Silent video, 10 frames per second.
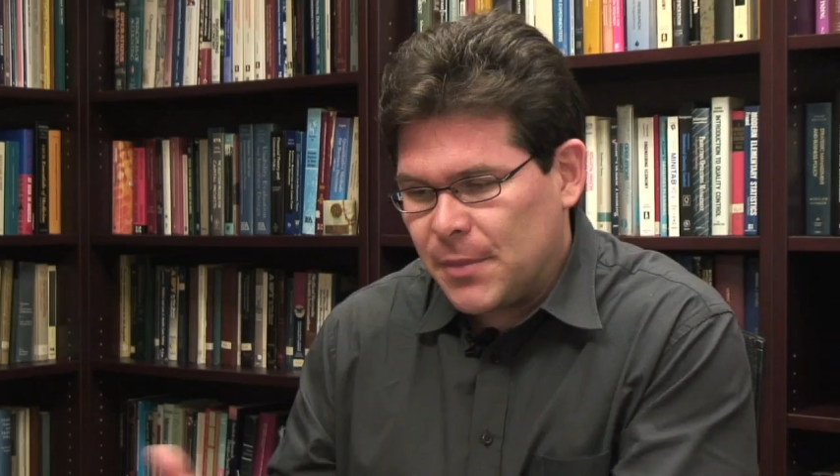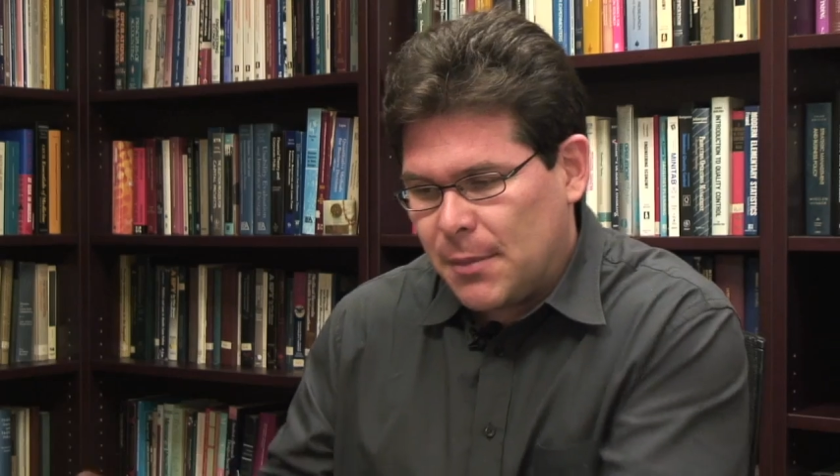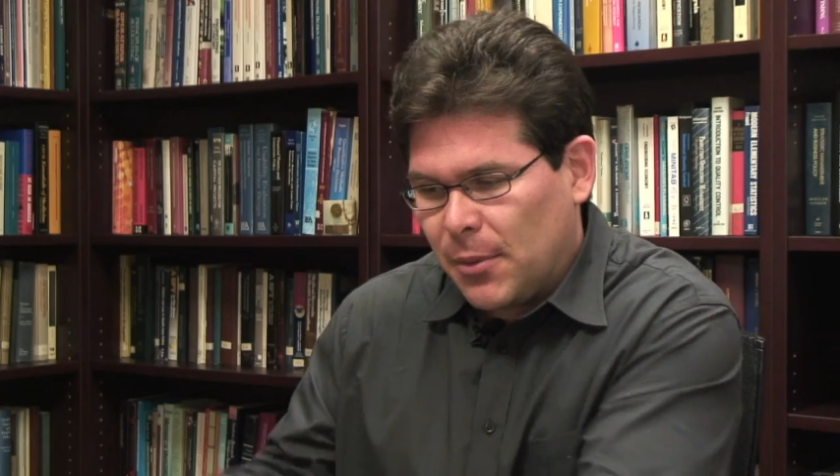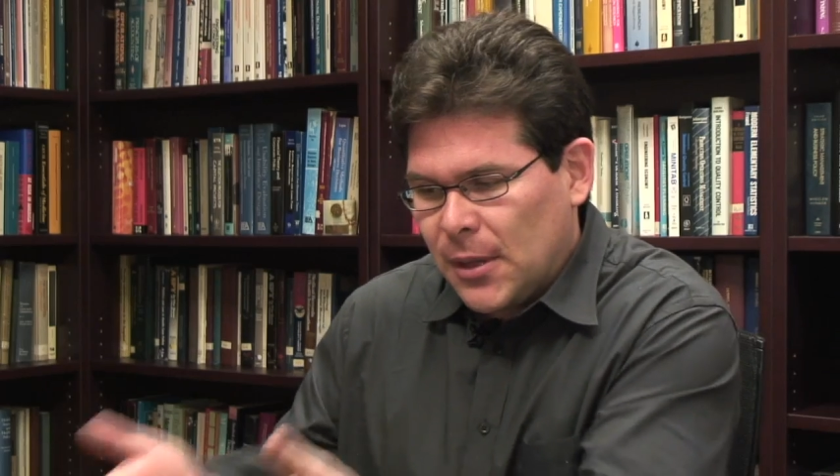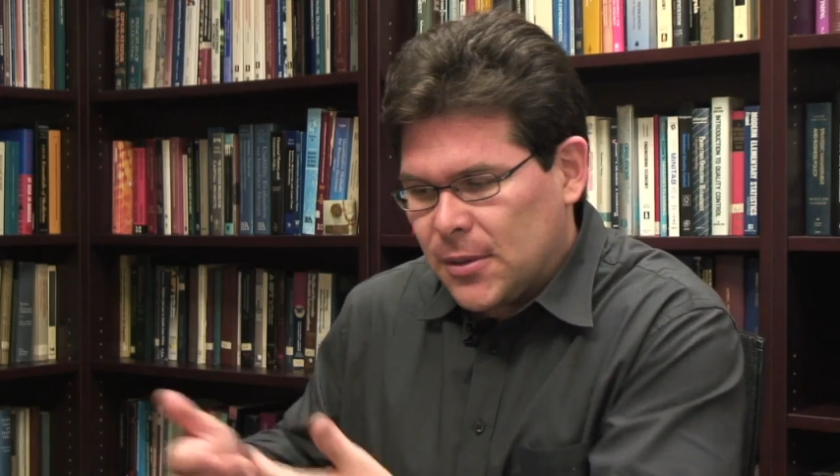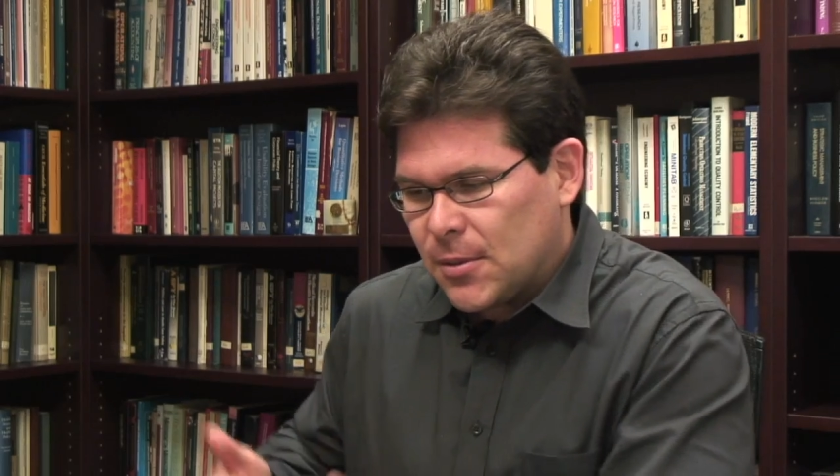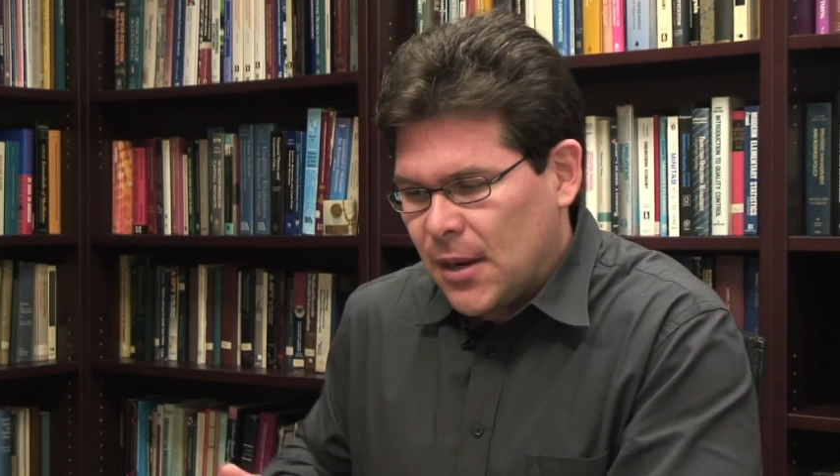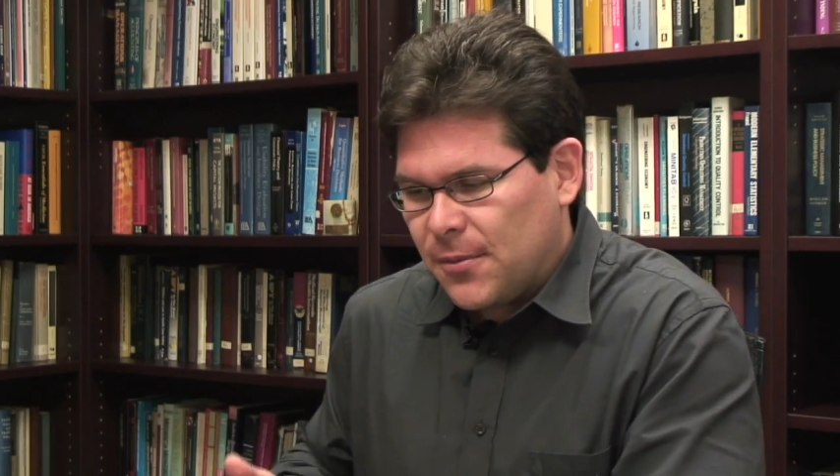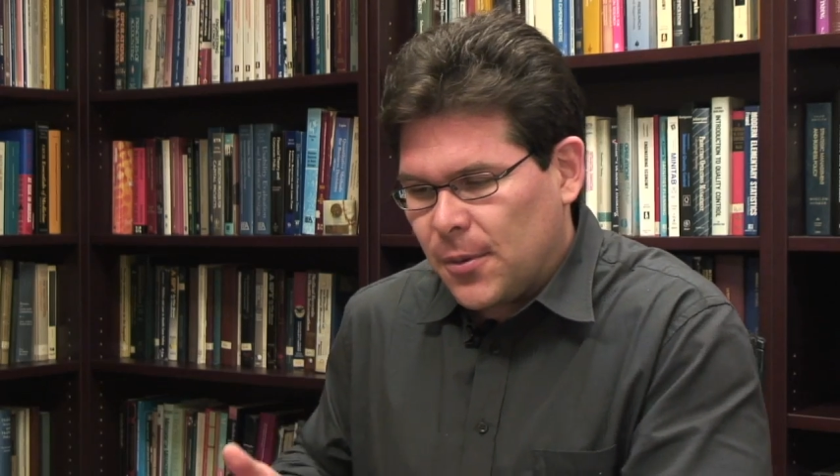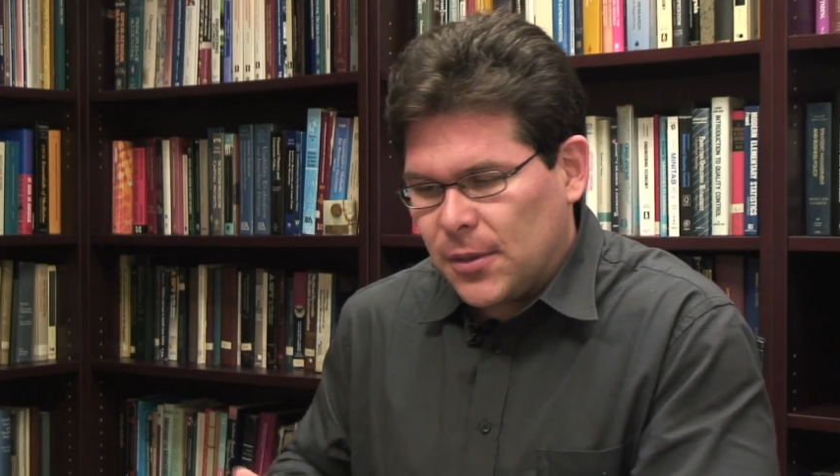They pull out their
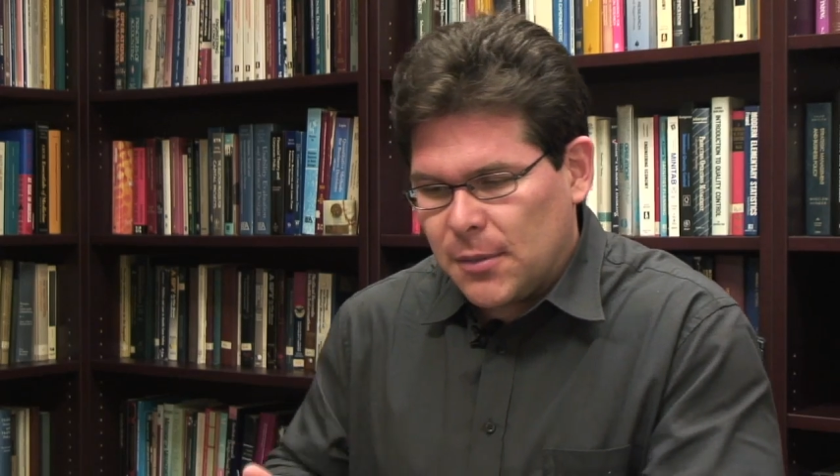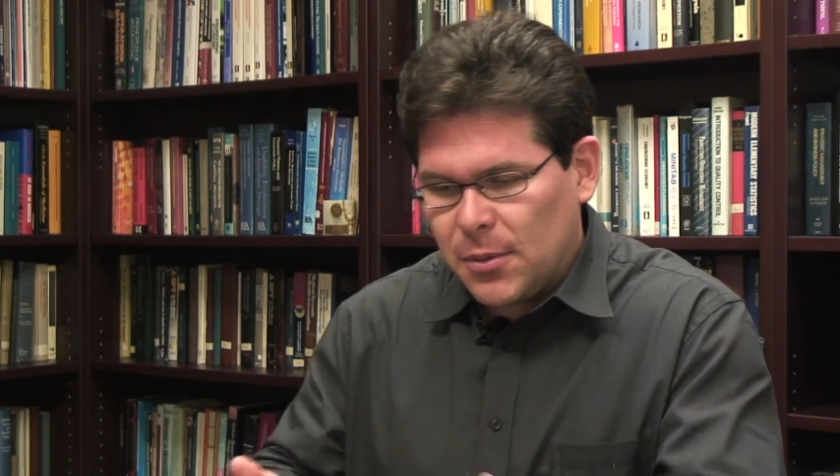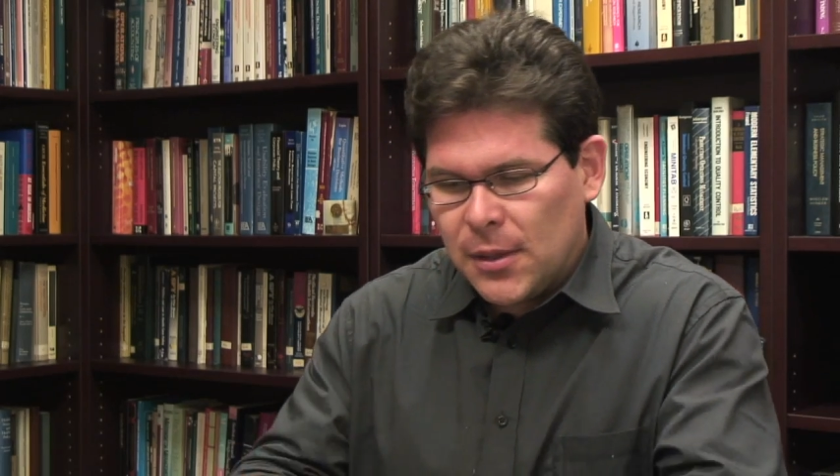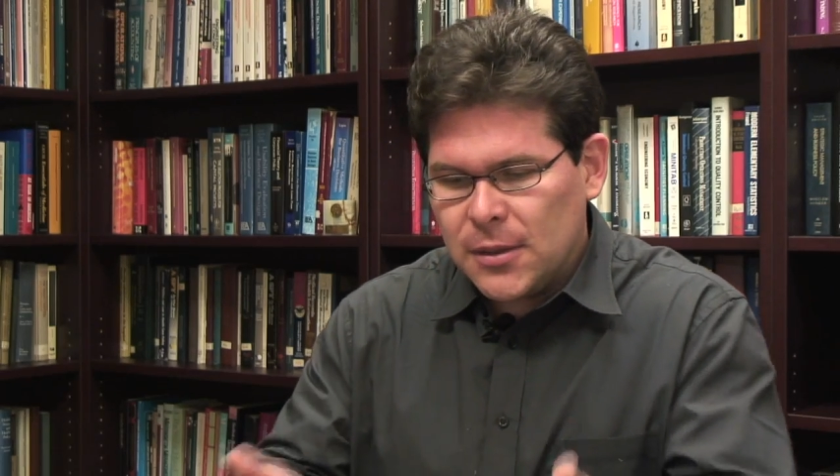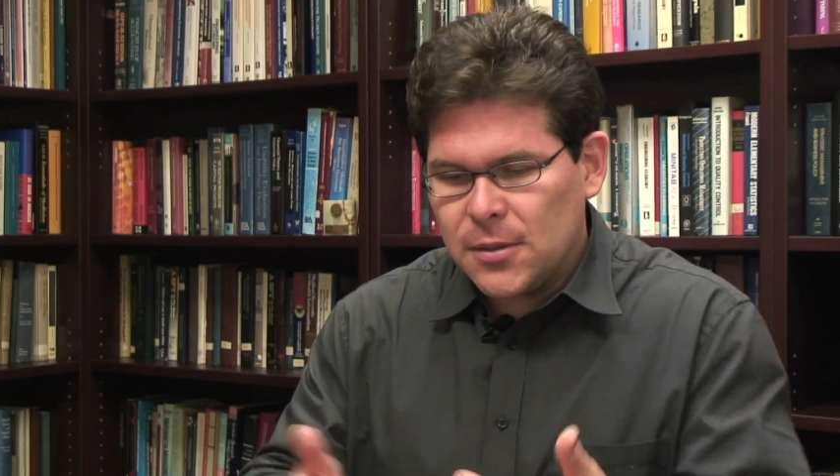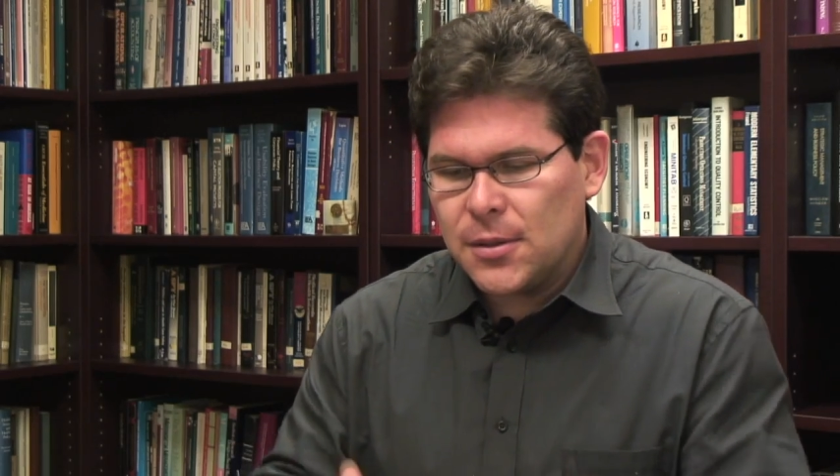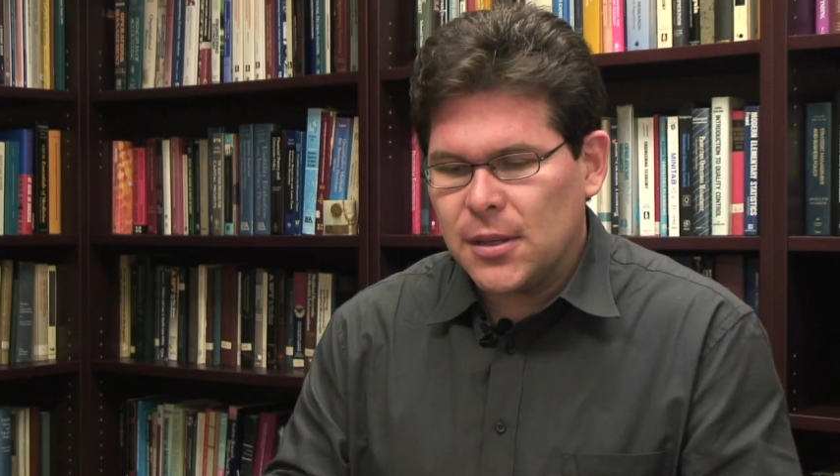iPhone, they pull out their